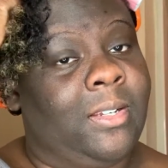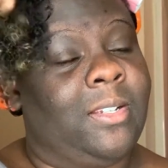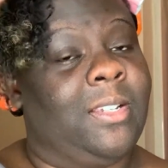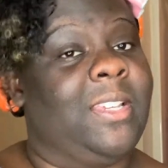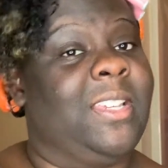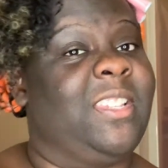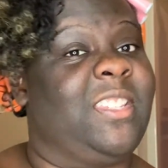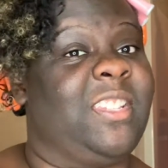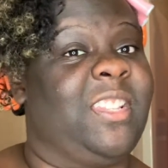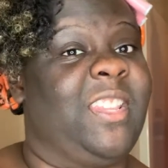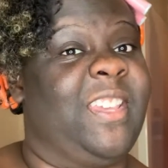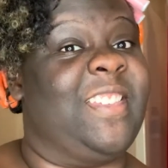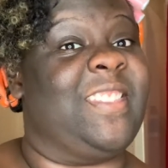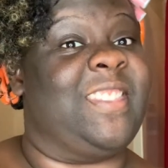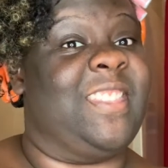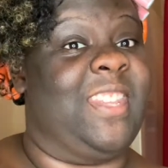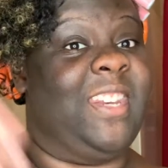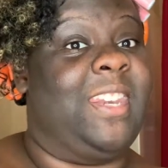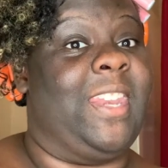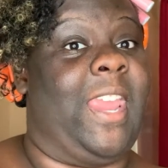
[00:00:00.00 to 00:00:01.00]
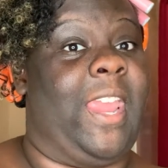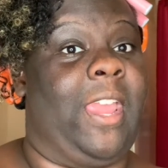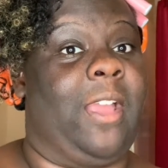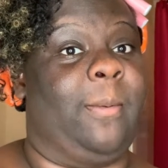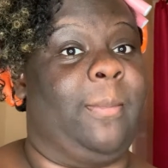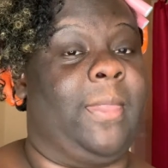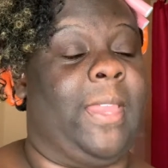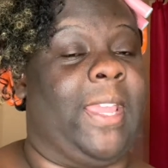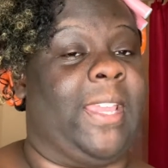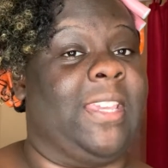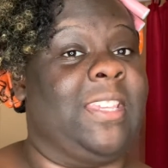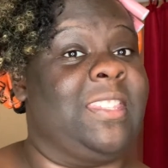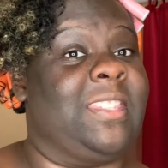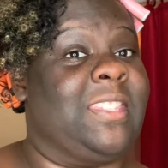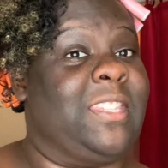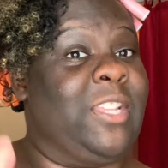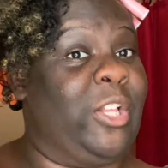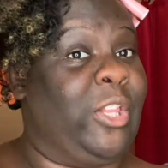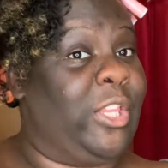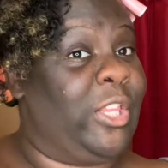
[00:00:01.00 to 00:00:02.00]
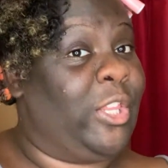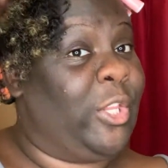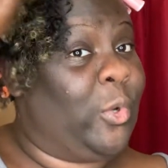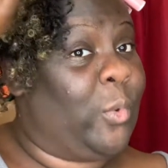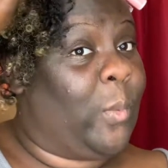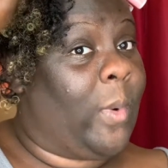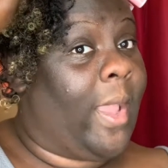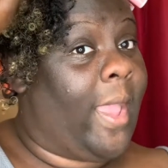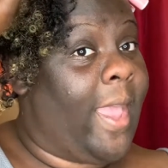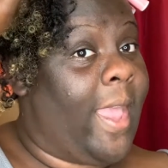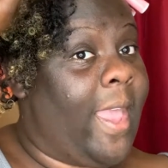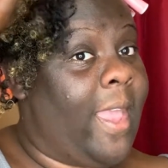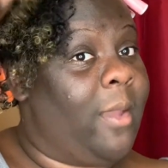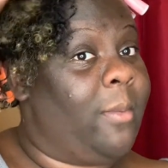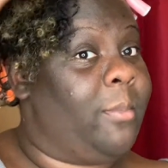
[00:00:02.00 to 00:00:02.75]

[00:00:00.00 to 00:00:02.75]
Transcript: it's less than damp. Like it's still a little wet,